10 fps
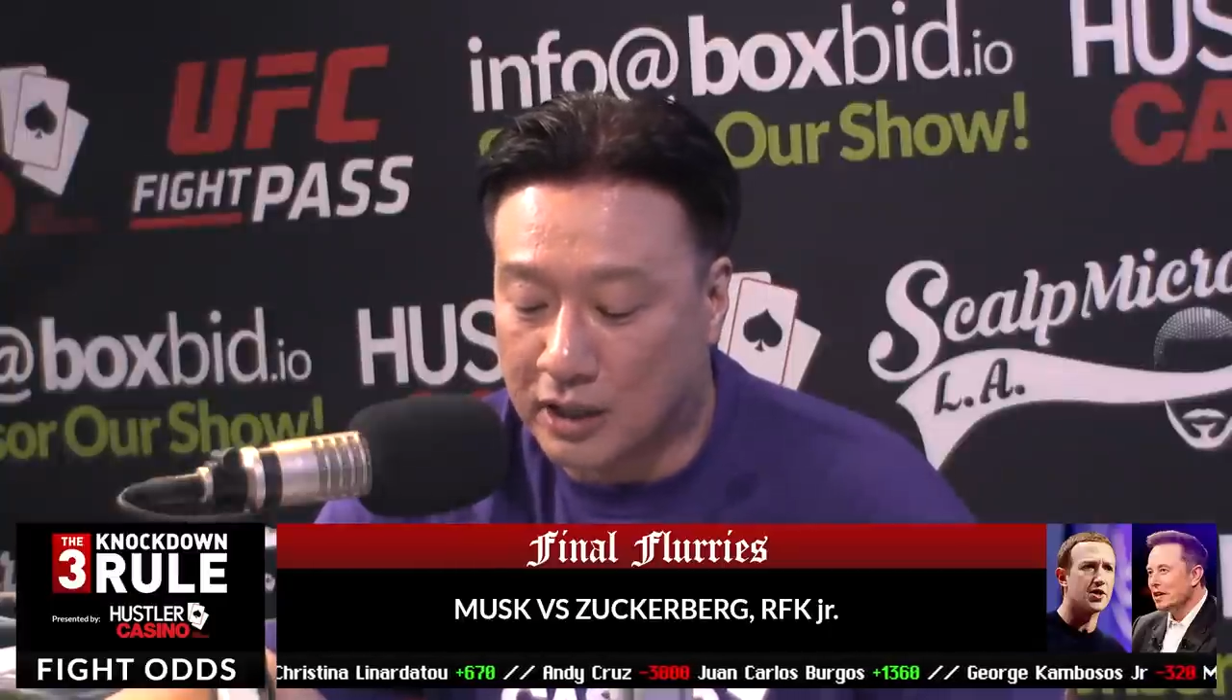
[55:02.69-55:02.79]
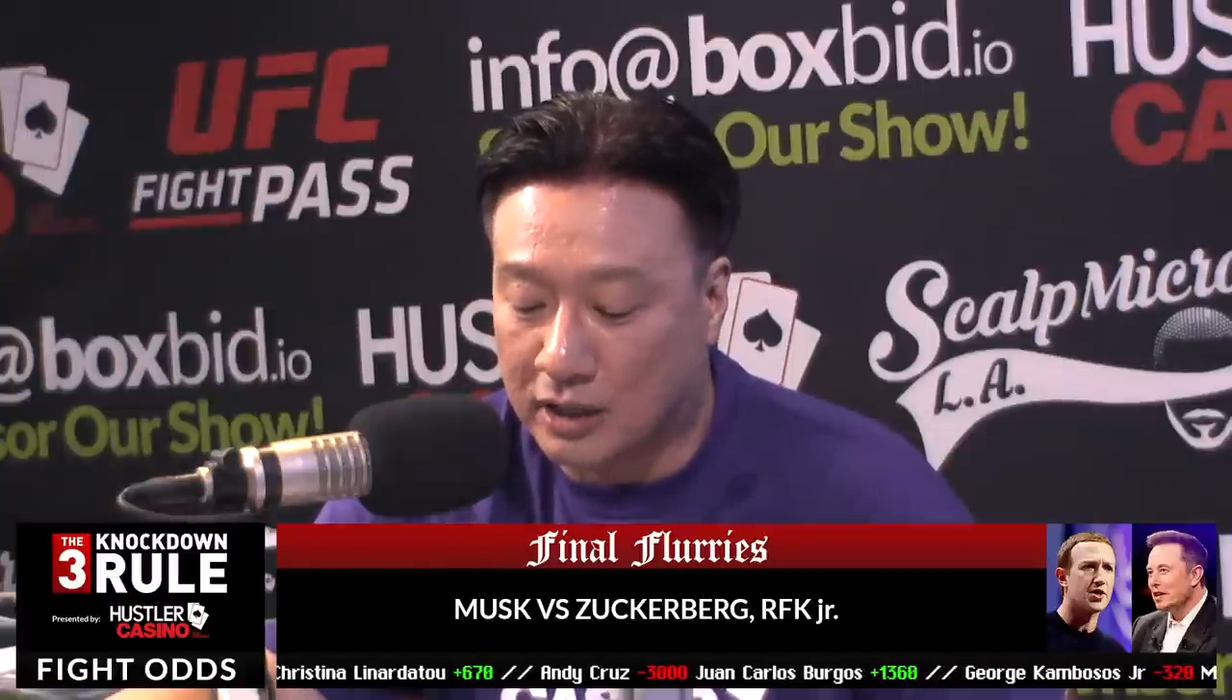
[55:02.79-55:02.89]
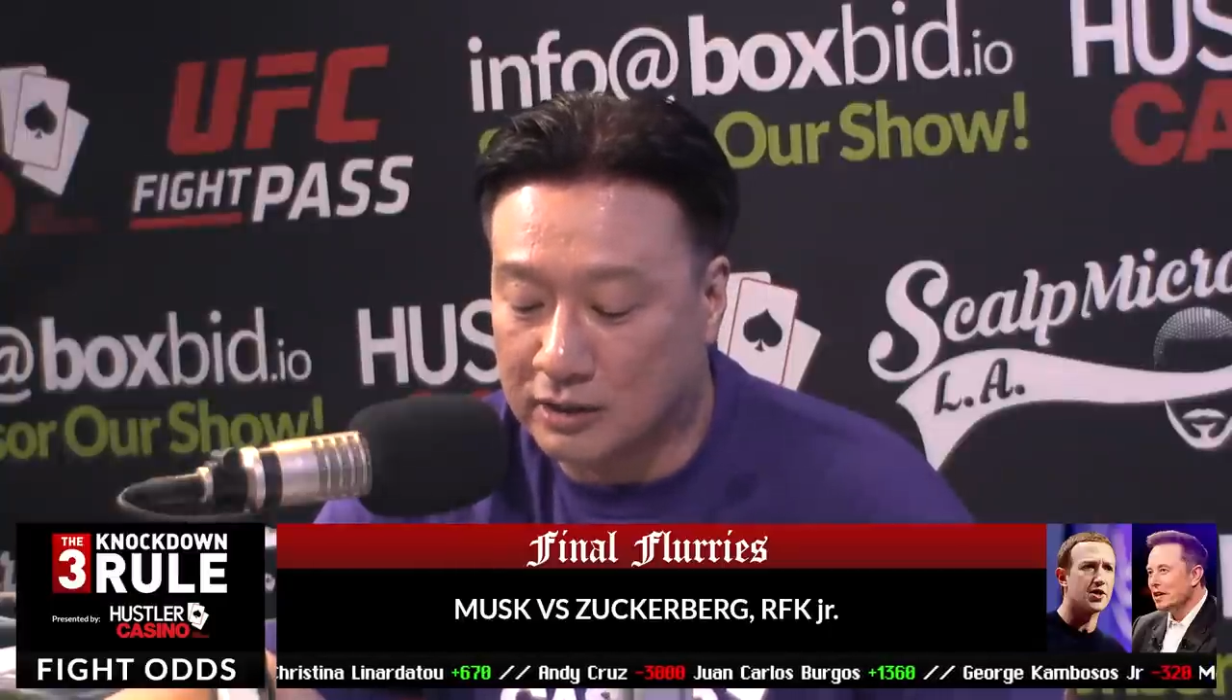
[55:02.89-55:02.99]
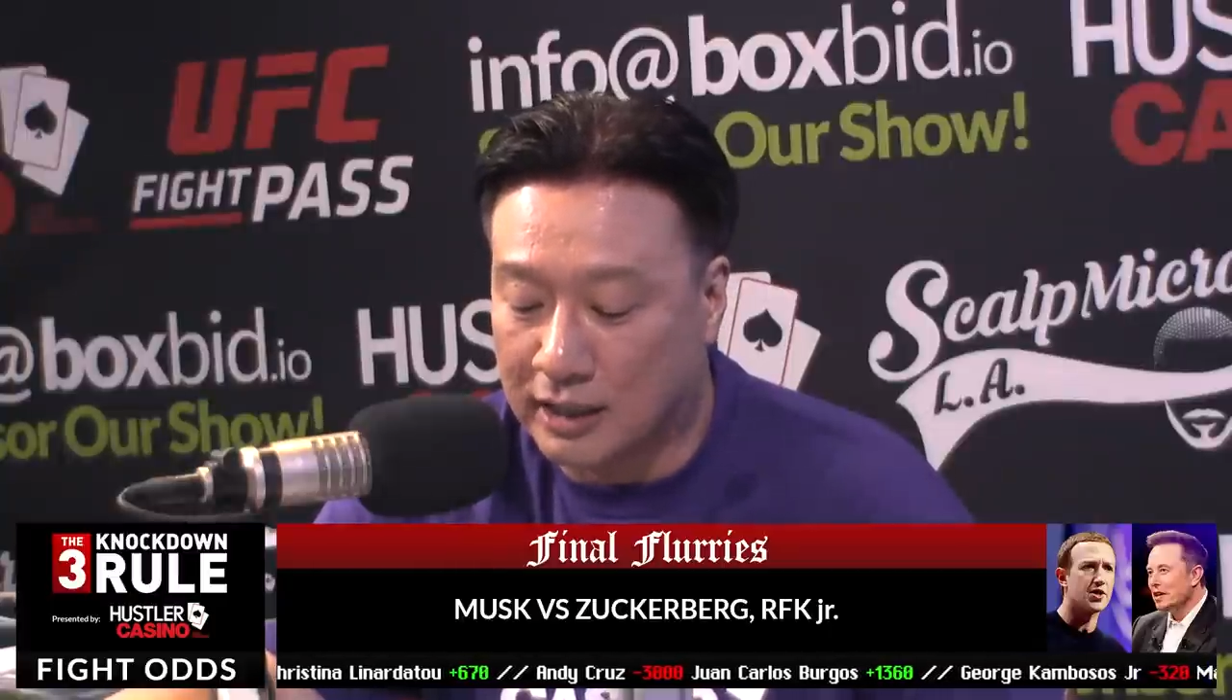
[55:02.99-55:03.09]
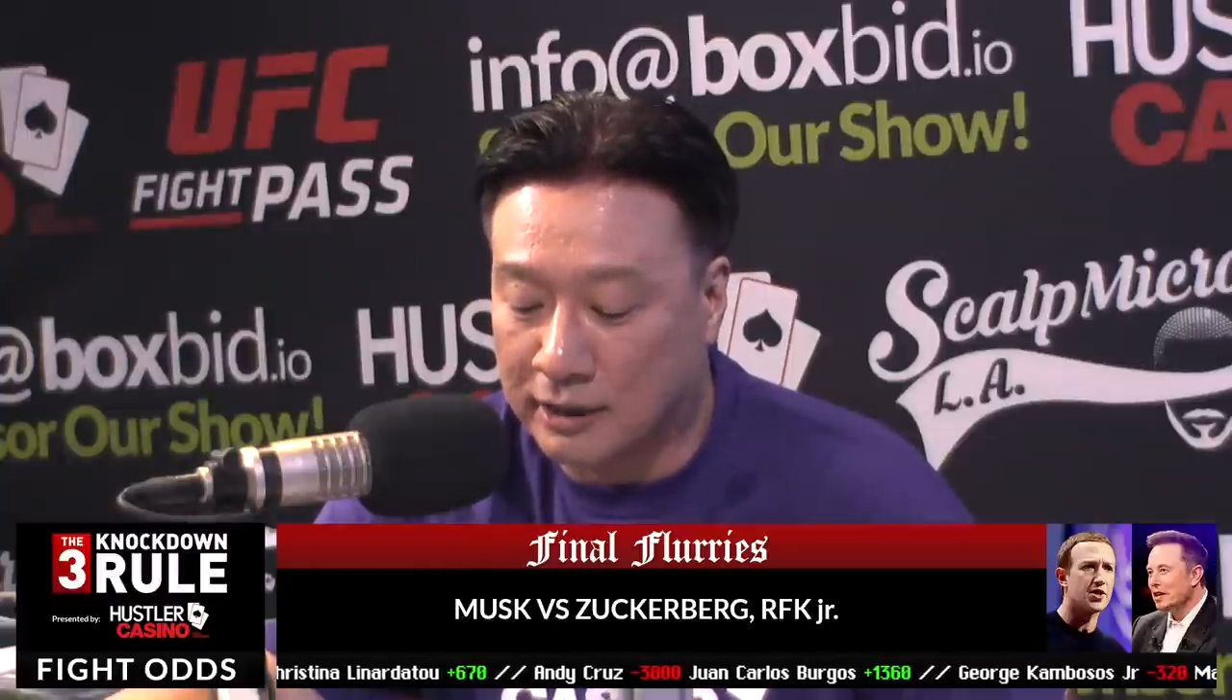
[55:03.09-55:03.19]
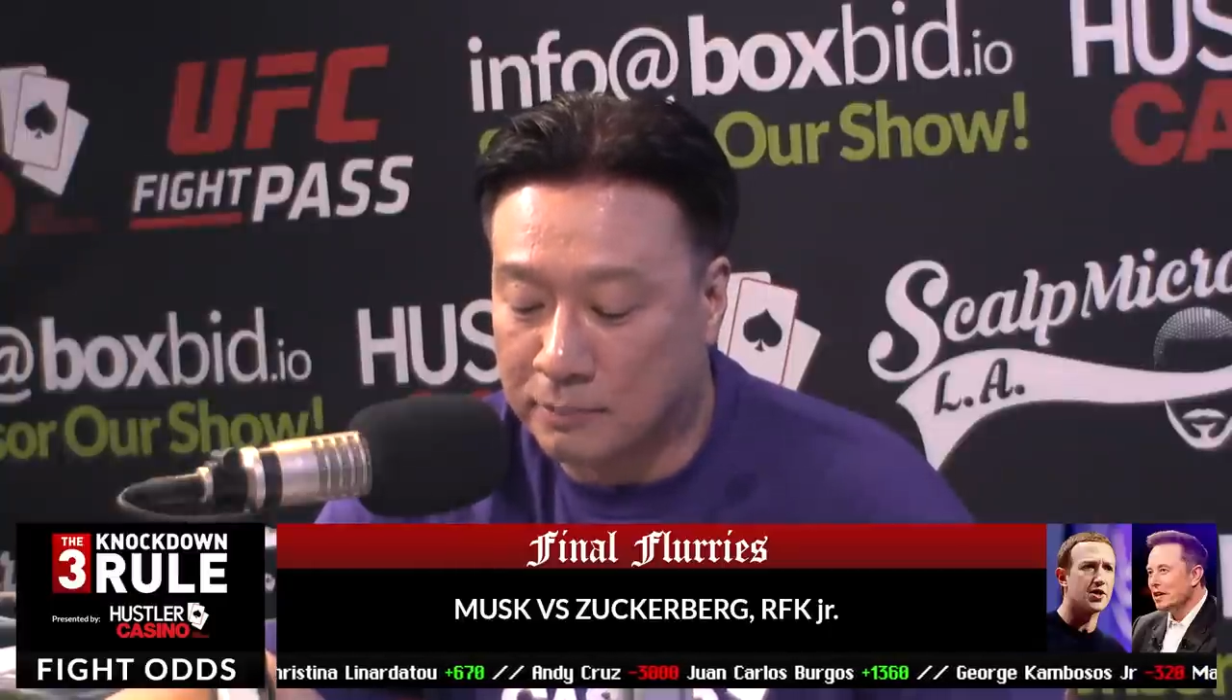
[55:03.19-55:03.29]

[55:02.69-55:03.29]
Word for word: online